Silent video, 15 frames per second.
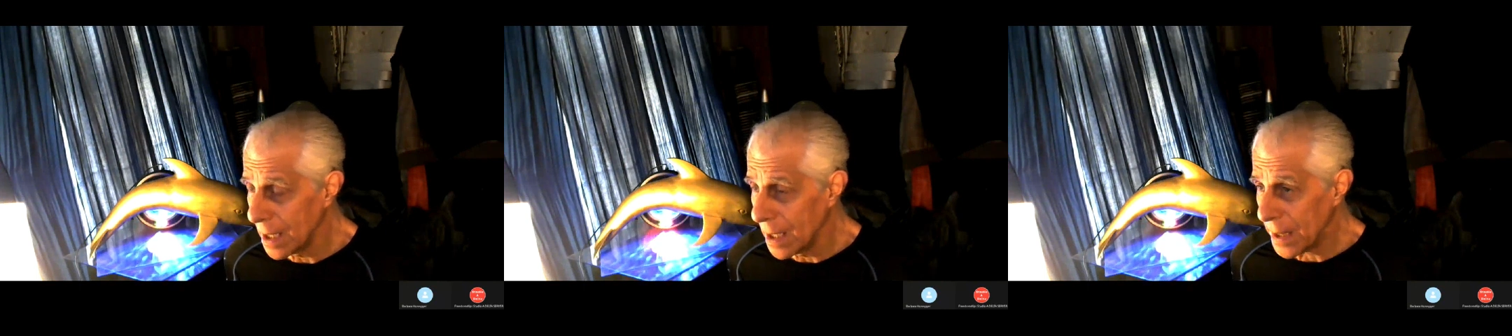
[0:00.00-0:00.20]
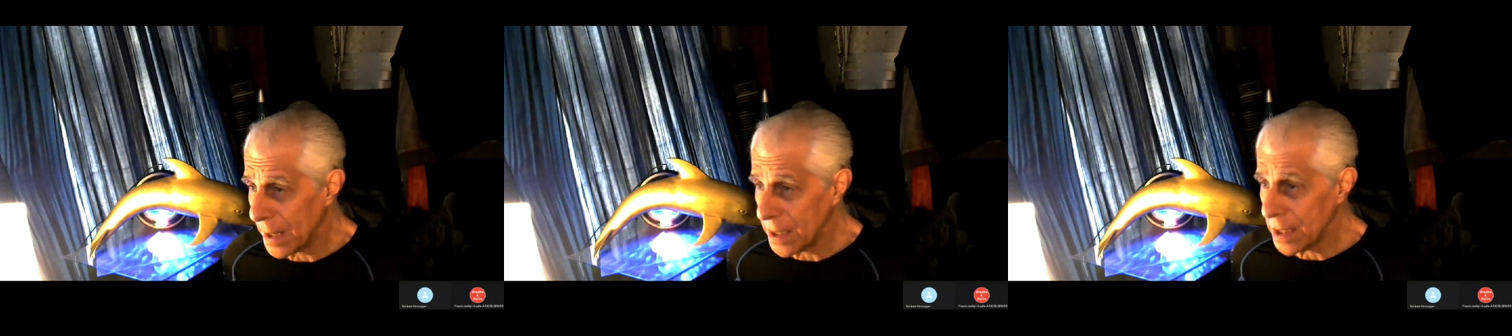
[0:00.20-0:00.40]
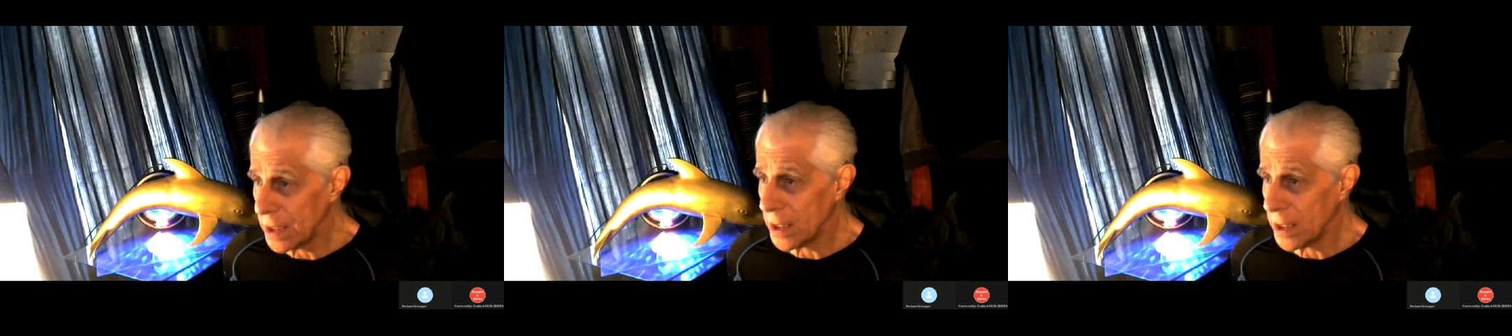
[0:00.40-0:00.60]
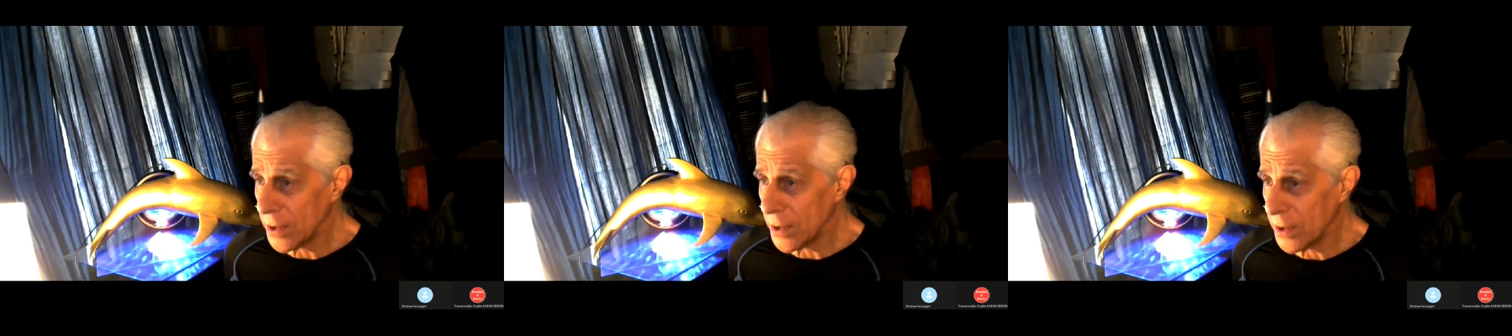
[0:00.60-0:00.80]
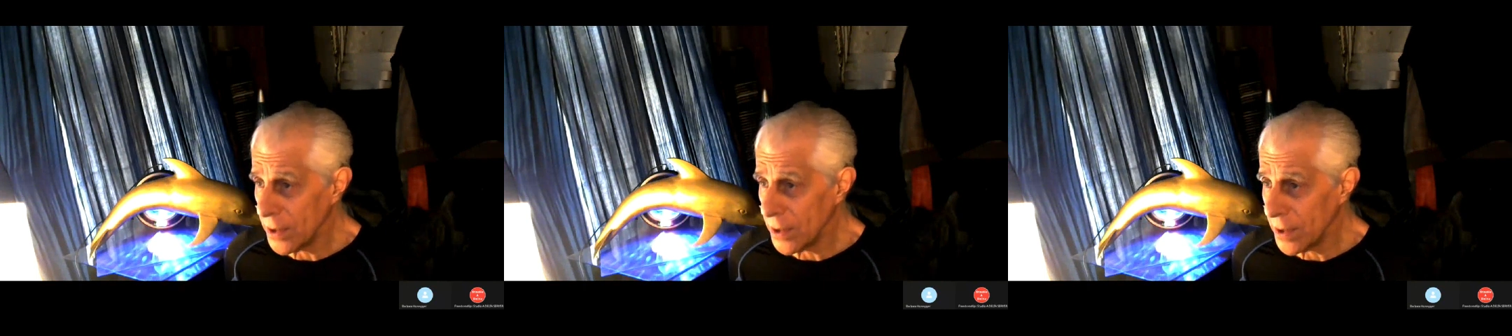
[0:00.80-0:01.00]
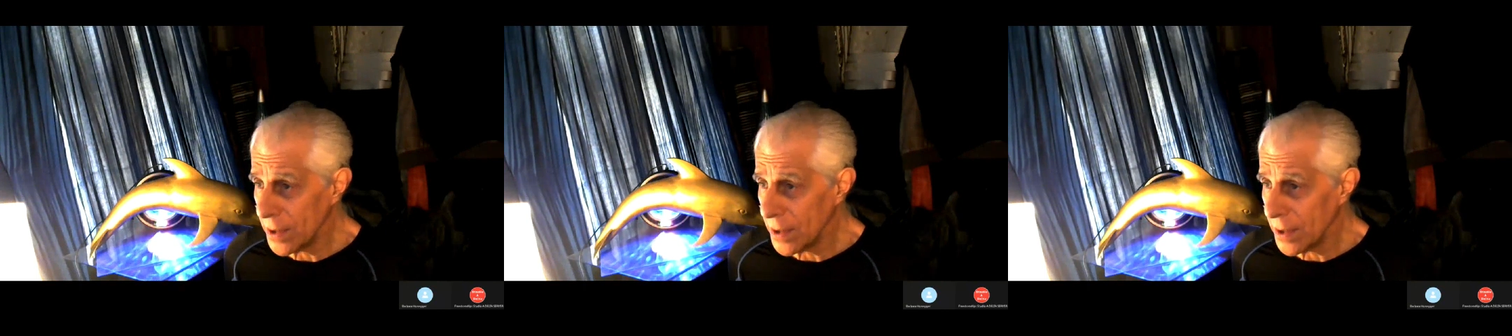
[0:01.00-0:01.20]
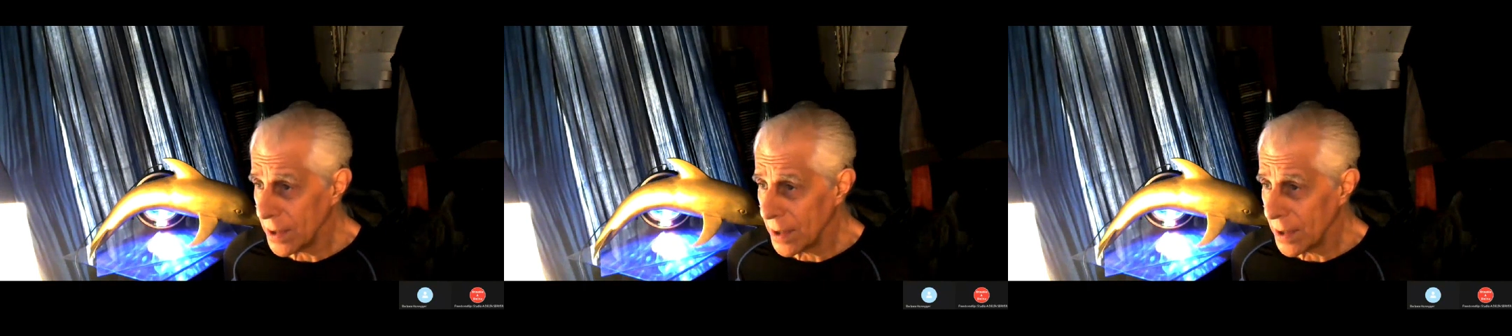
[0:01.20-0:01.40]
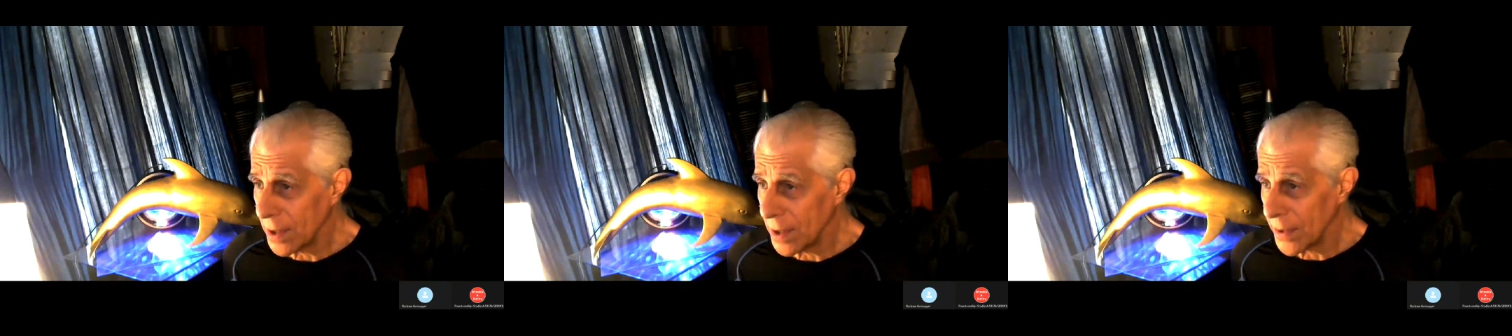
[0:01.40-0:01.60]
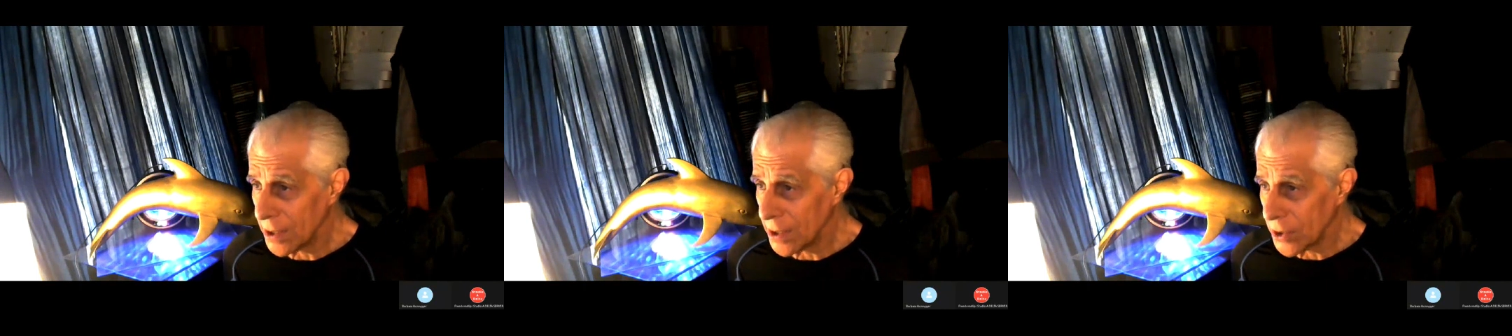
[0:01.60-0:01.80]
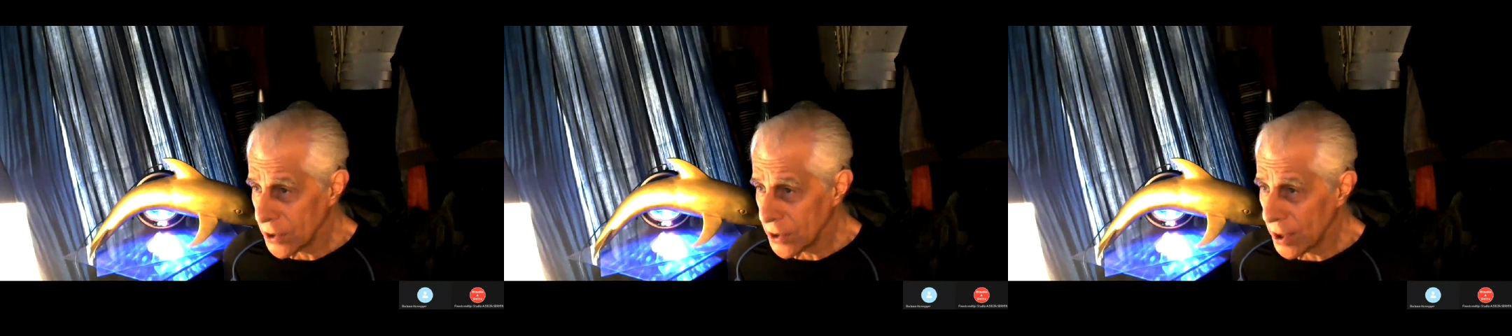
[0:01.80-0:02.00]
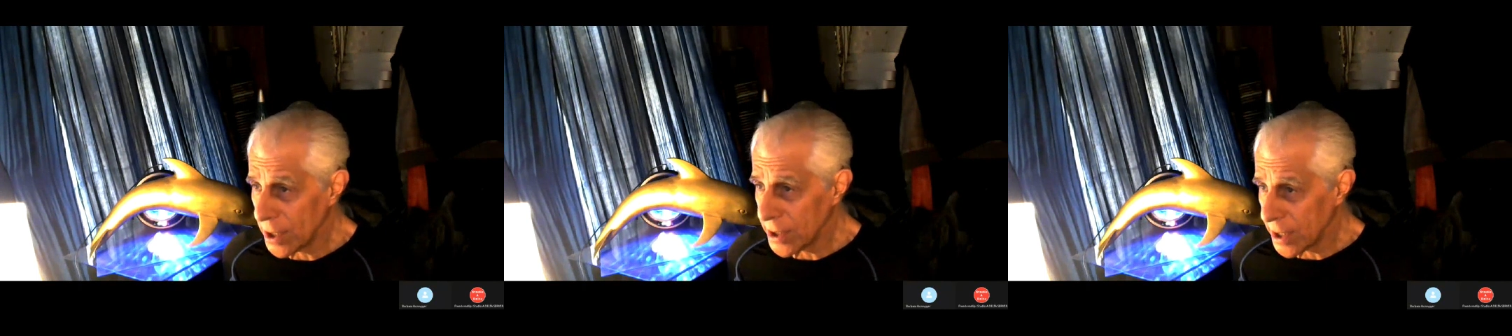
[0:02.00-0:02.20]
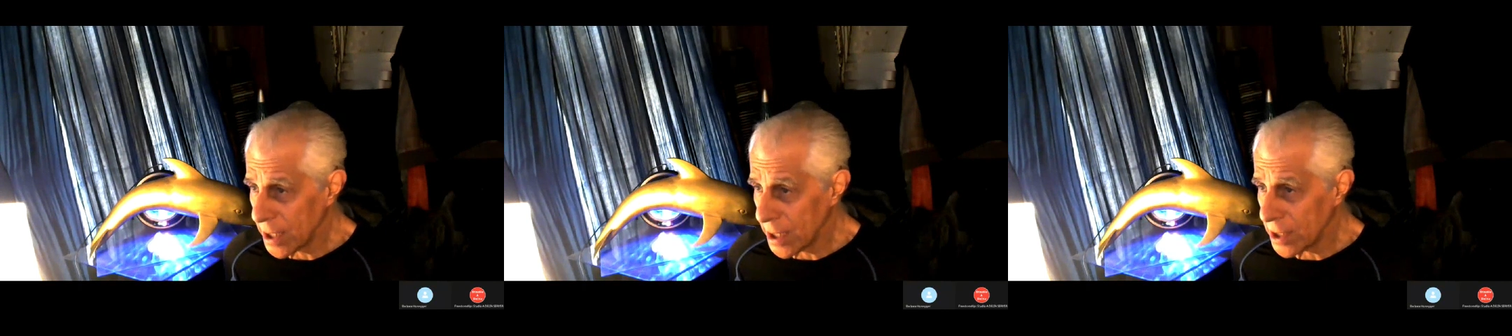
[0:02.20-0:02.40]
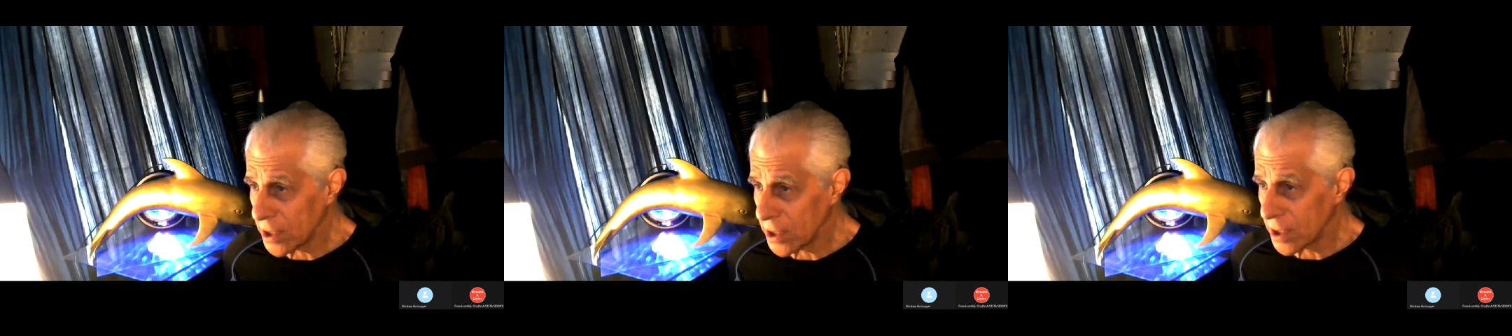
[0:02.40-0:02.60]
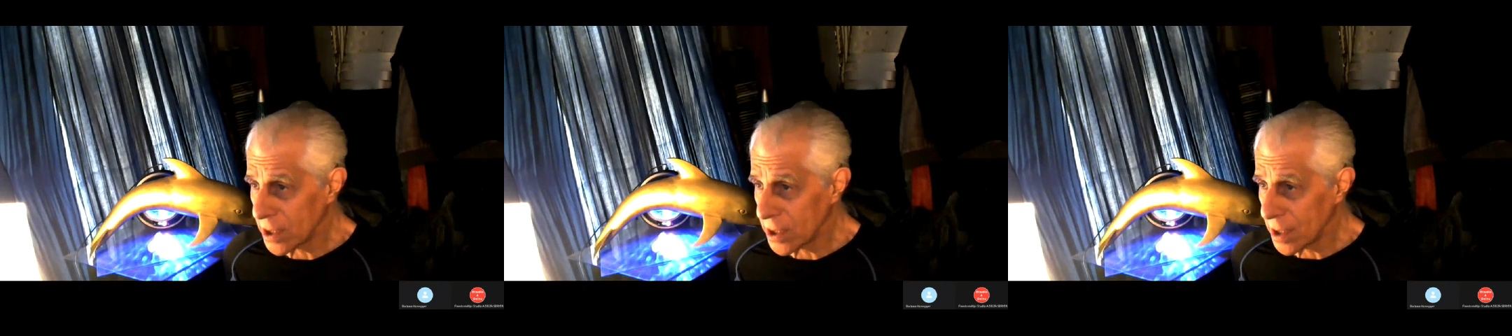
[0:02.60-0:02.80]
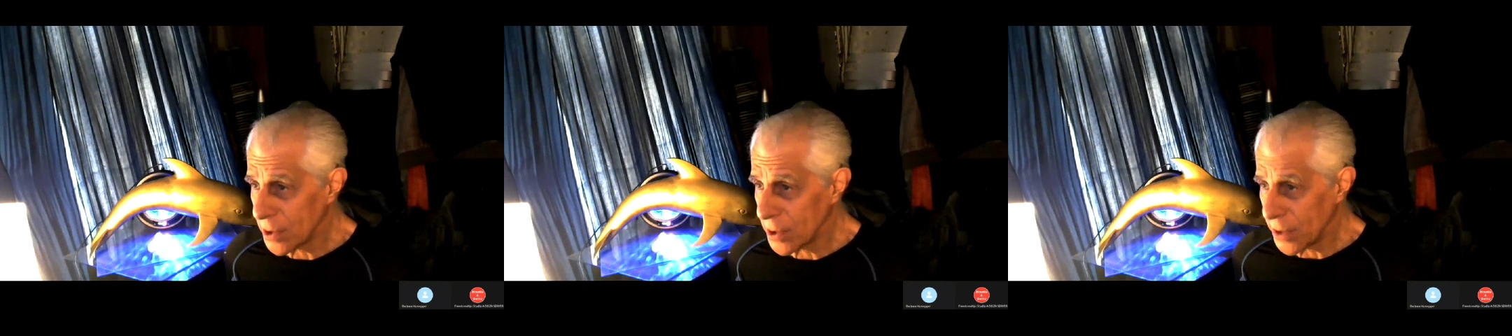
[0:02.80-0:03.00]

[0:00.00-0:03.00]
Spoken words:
by none other than George H.W.